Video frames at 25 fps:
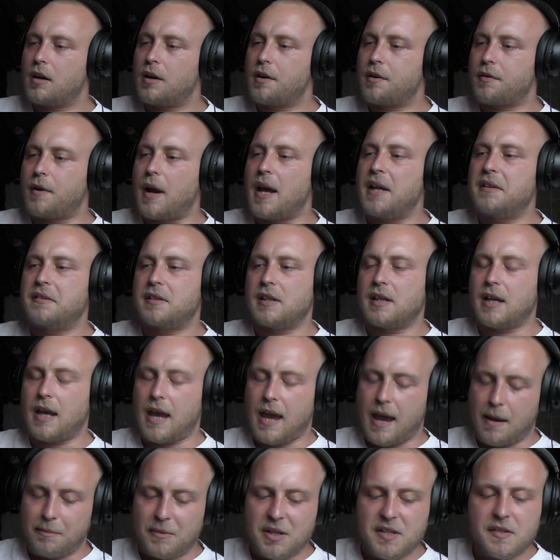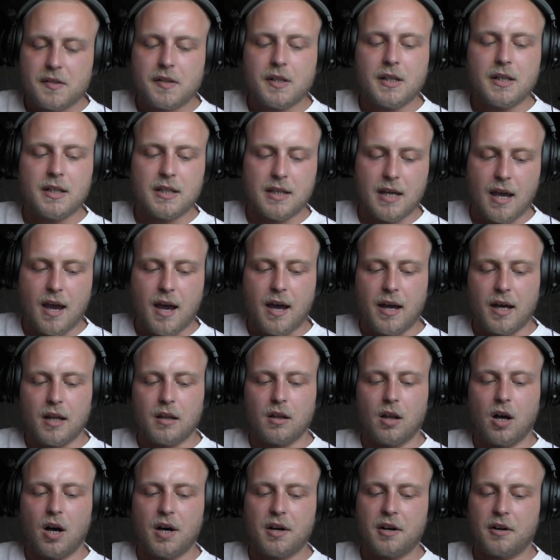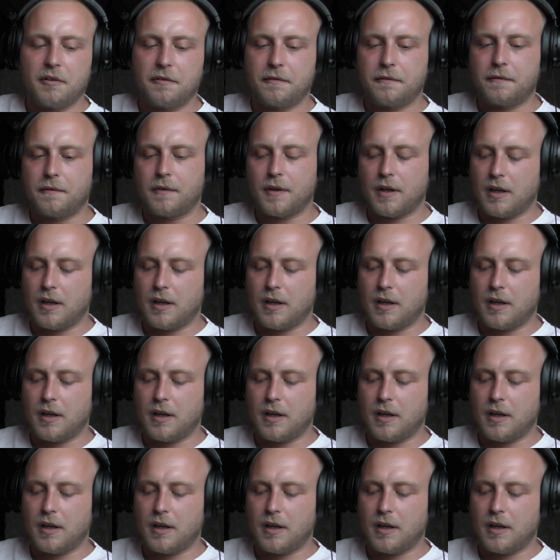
Granting amnesty, yeah, a lot of,